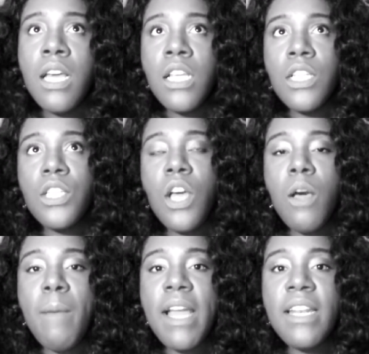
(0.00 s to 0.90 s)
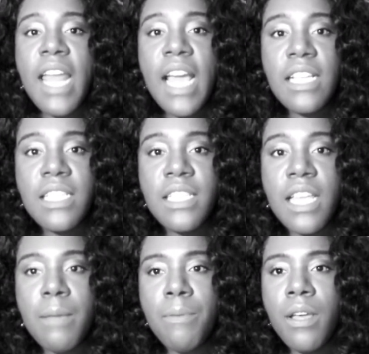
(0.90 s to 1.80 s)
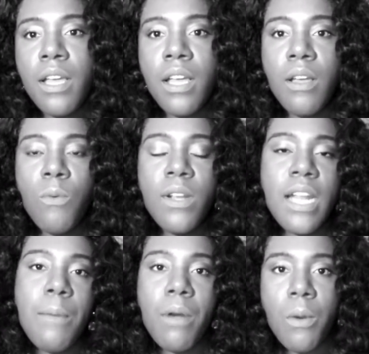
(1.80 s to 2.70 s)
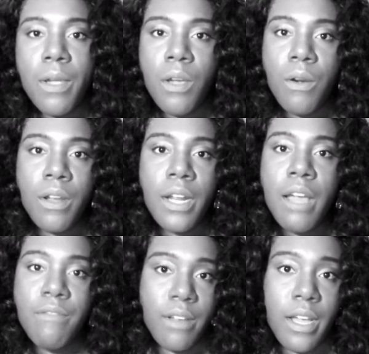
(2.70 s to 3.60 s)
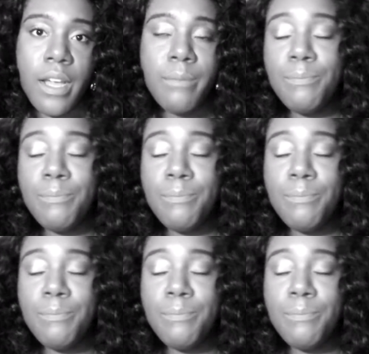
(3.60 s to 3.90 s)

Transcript: So my next tip, what number are we on? I forgot.